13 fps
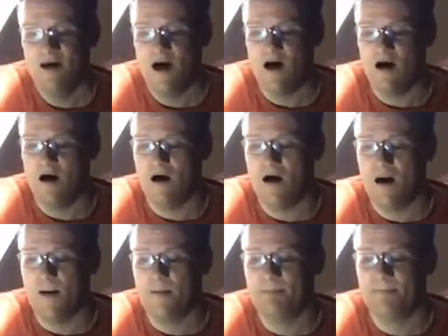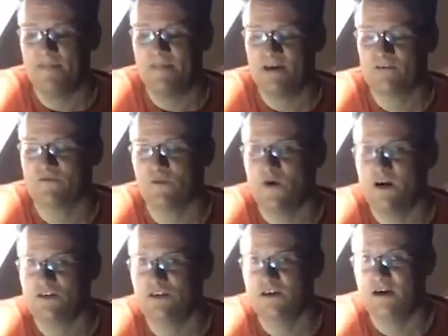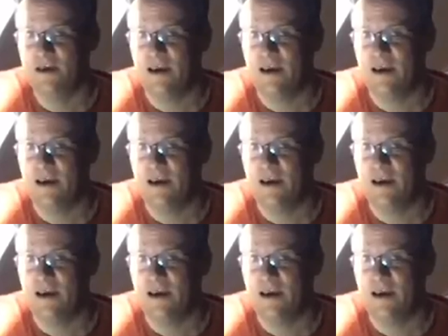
Thanks for watching.